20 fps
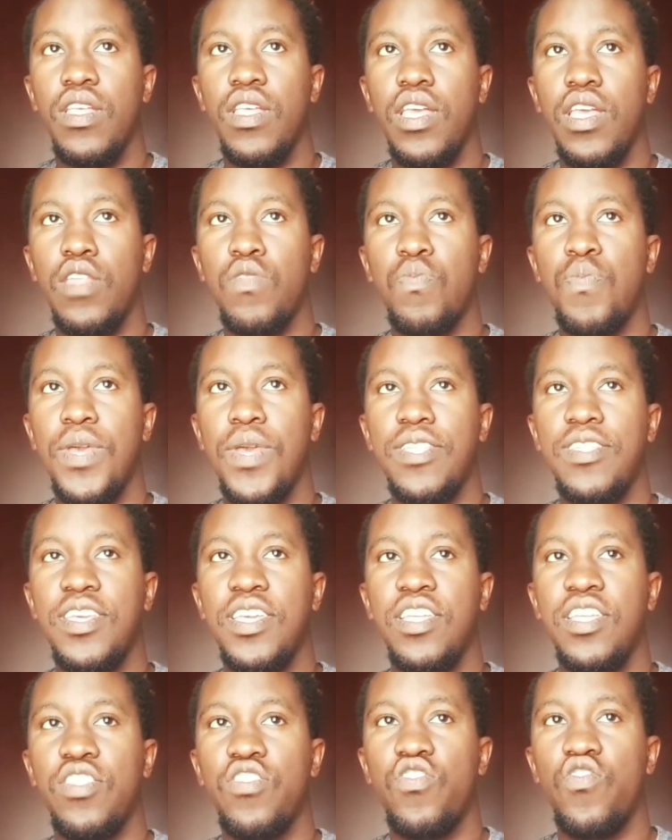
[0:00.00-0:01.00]

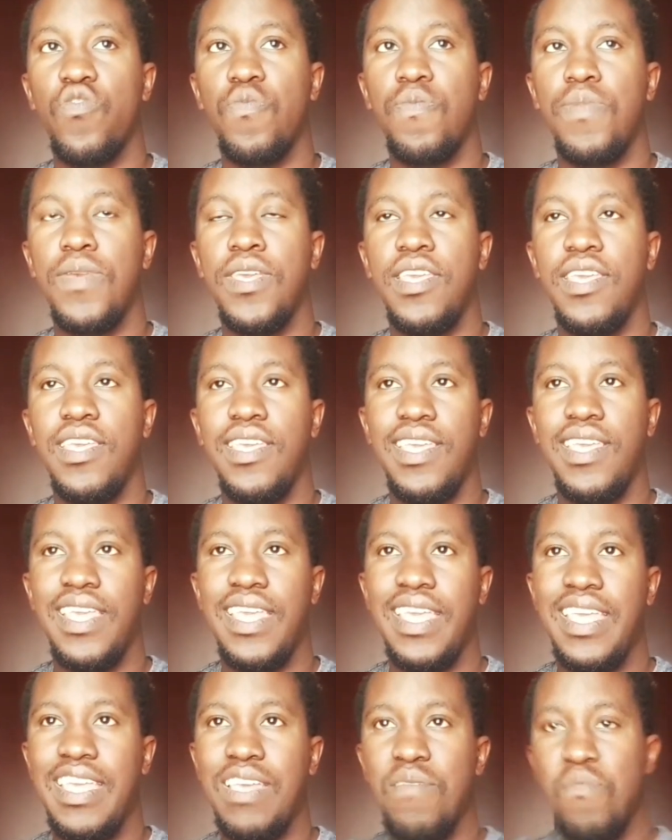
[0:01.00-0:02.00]
expecting it to be
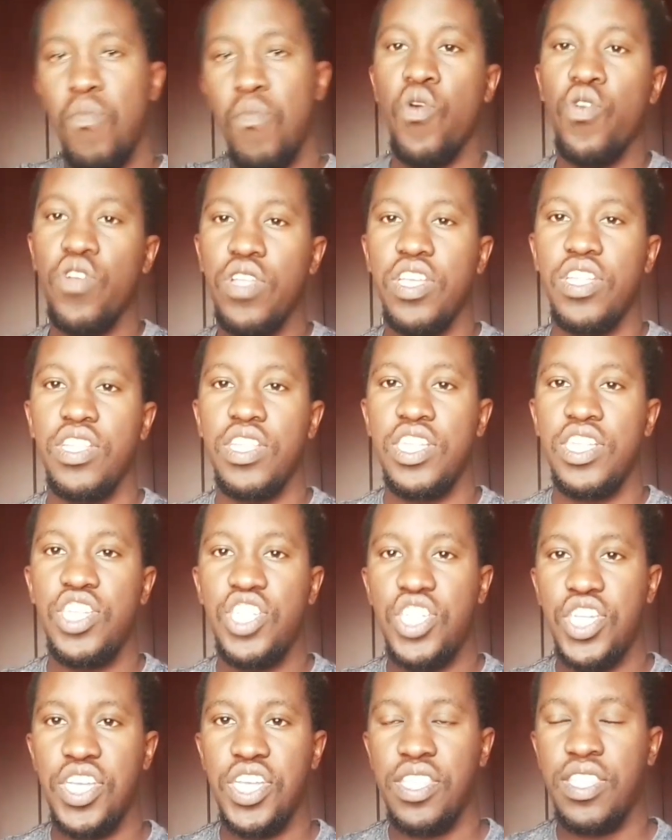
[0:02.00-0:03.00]
more than
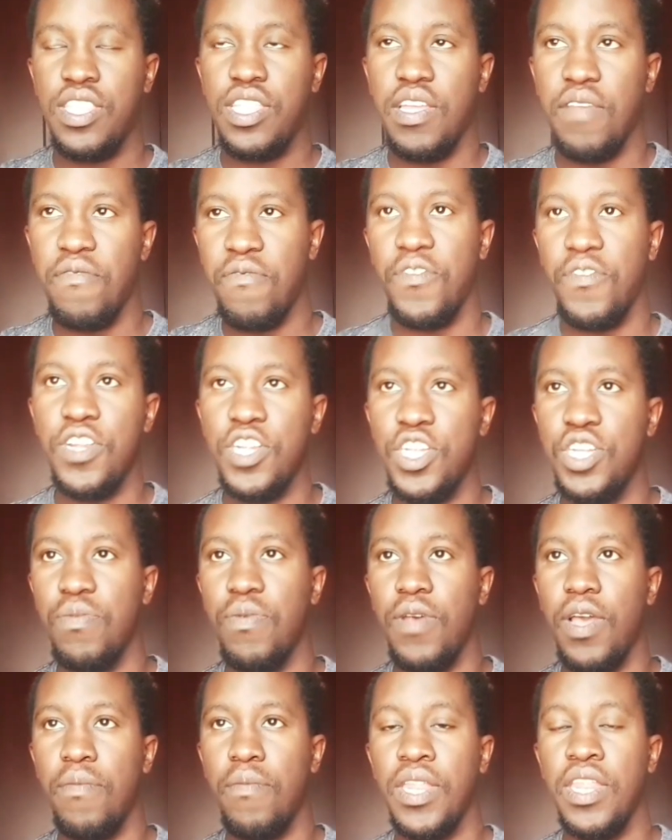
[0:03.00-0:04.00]
just a friendship.
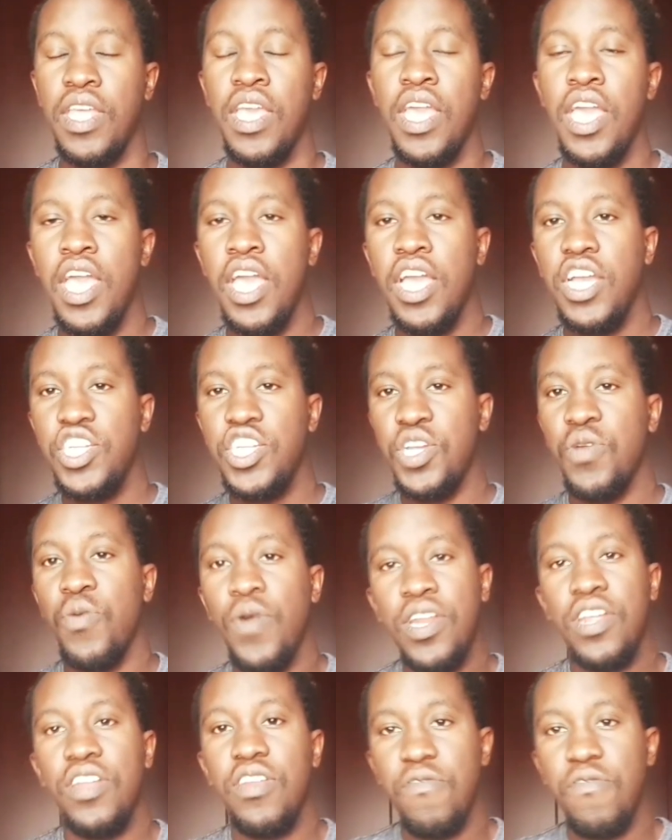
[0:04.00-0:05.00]
I mean, she
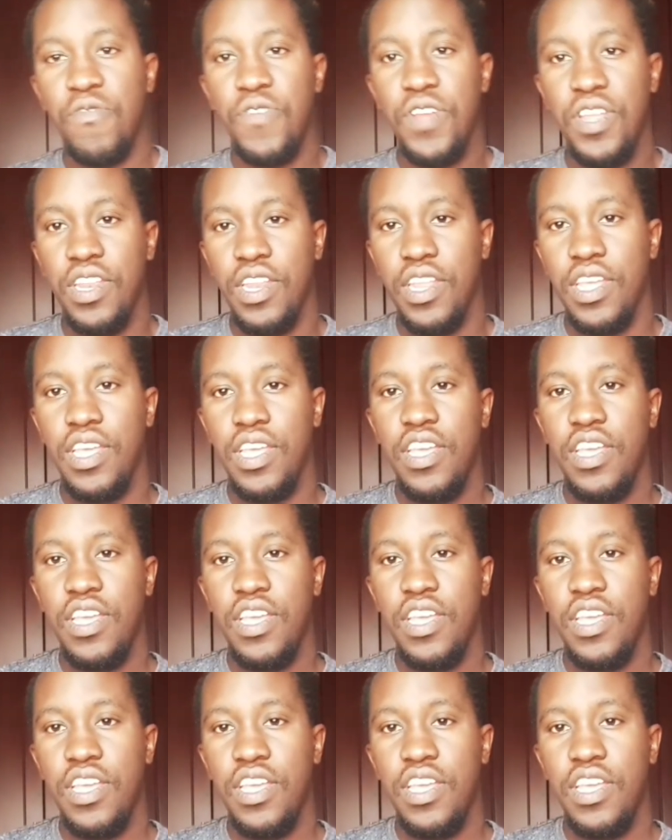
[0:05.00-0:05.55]
wanted a friend.